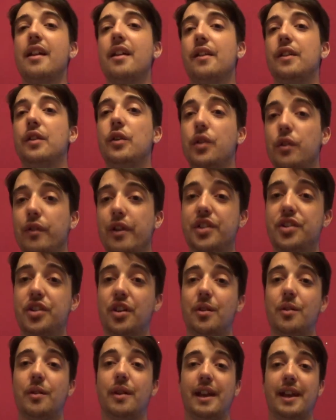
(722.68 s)
The other
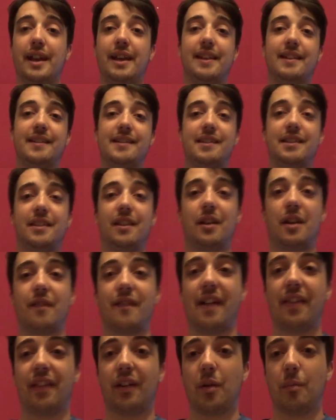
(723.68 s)
issue is the
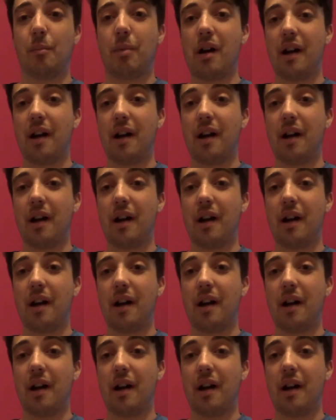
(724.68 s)
fact that